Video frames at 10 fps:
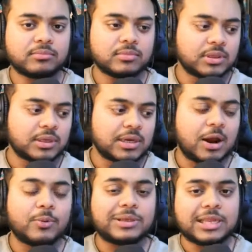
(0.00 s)
how
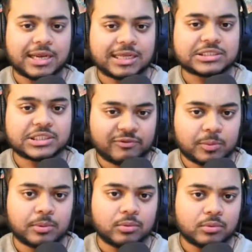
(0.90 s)
we did against
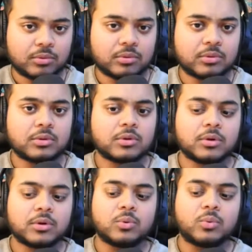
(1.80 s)
Liverpool,
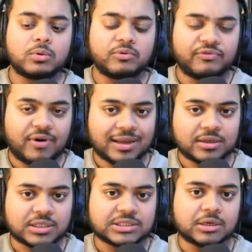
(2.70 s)
we will find
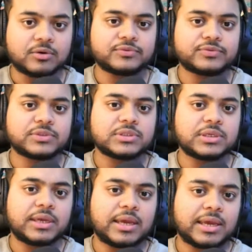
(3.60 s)
ourselves
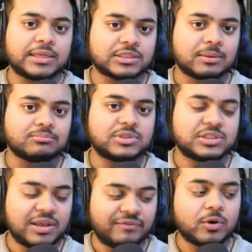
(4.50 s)
in some
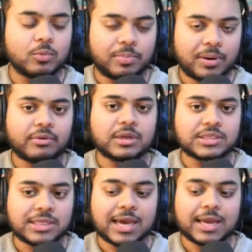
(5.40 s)
difficult periods in
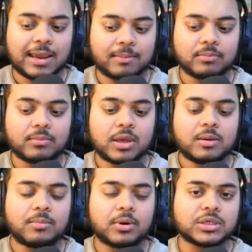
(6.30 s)
that game,
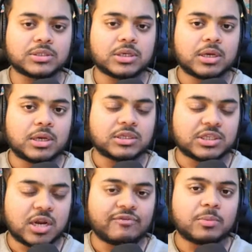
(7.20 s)
because
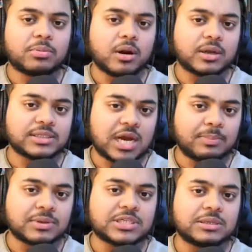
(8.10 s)
Slavia Prague are the type
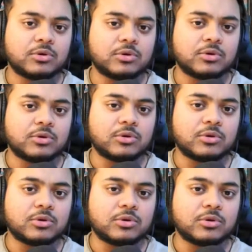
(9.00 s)
of team who
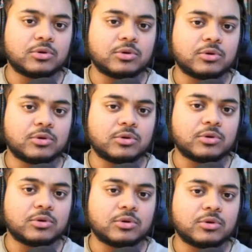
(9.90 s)
feed off
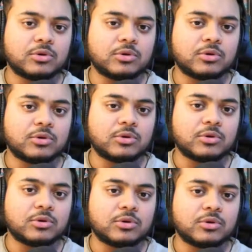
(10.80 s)
momentum. If you
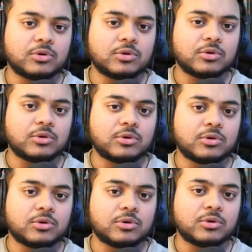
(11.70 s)
give them
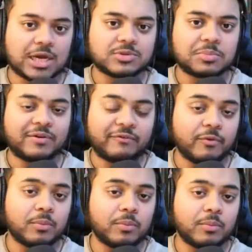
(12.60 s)
space and time to play football,